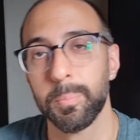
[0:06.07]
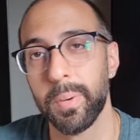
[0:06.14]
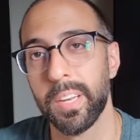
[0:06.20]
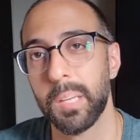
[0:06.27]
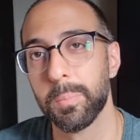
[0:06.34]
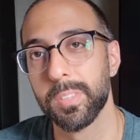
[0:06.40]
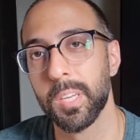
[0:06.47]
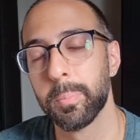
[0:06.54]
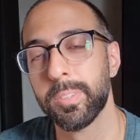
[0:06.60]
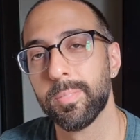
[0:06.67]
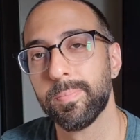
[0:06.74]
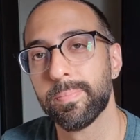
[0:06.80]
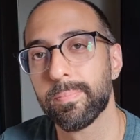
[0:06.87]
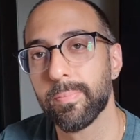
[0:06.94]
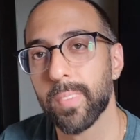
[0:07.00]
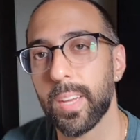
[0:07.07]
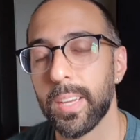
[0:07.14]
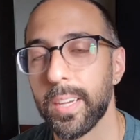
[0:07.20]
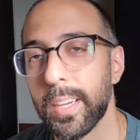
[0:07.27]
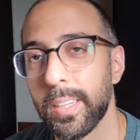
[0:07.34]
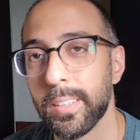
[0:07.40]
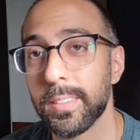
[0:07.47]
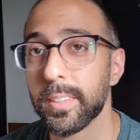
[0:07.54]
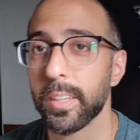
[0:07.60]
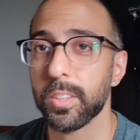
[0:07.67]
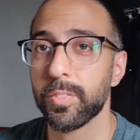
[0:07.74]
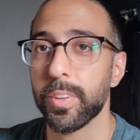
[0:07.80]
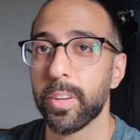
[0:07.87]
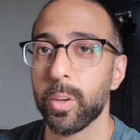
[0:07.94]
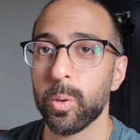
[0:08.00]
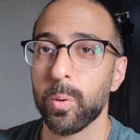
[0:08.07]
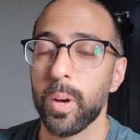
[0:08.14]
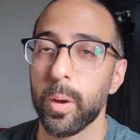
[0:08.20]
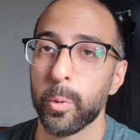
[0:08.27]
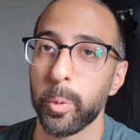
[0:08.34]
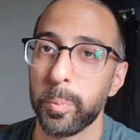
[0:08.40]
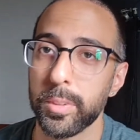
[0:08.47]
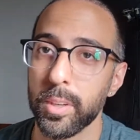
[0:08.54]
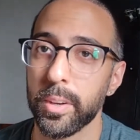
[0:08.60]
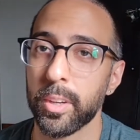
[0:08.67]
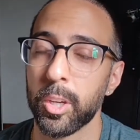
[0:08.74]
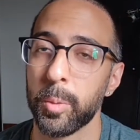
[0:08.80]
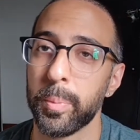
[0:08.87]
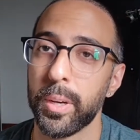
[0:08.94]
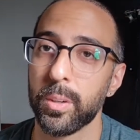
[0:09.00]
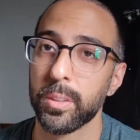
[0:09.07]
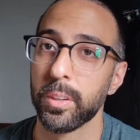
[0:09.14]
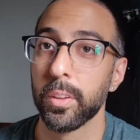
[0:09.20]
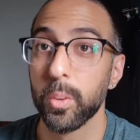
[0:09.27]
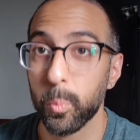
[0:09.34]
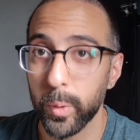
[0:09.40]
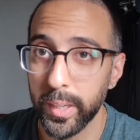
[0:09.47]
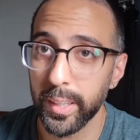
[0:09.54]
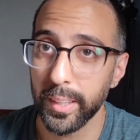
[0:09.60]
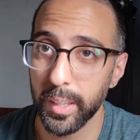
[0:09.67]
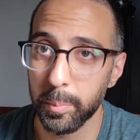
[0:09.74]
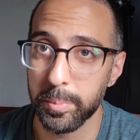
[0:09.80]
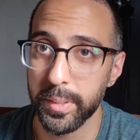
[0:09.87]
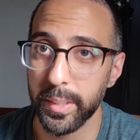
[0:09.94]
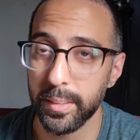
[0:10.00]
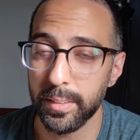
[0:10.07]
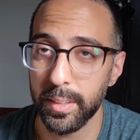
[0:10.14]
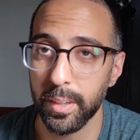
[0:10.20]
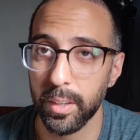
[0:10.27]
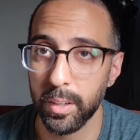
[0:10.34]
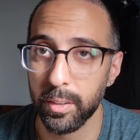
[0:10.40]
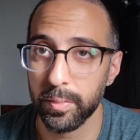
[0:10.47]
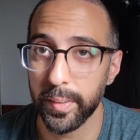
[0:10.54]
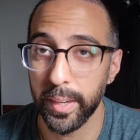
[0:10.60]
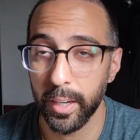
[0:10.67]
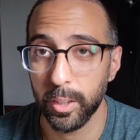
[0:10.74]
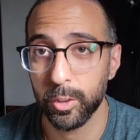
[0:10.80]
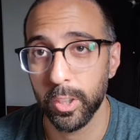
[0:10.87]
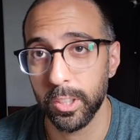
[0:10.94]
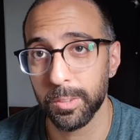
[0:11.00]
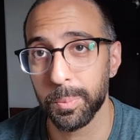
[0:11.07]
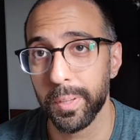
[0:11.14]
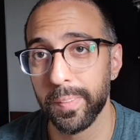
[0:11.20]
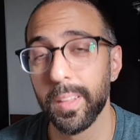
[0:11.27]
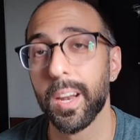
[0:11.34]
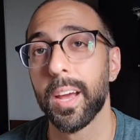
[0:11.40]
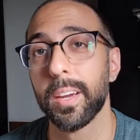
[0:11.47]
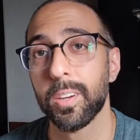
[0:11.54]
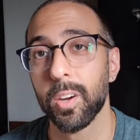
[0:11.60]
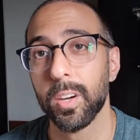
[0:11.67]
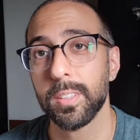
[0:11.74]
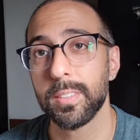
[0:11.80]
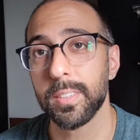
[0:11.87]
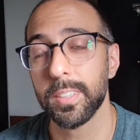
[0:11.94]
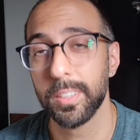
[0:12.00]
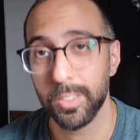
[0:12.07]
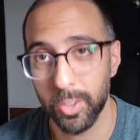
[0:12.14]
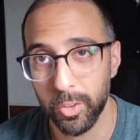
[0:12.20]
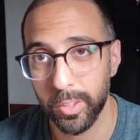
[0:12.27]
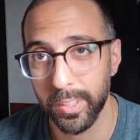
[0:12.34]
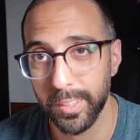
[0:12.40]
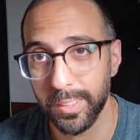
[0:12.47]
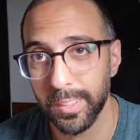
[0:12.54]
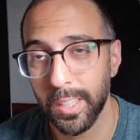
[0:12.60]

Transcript: My name is Amit, and in today's video, I'm going to be talking about another weekly update of the hair transplant that I got in Turkey,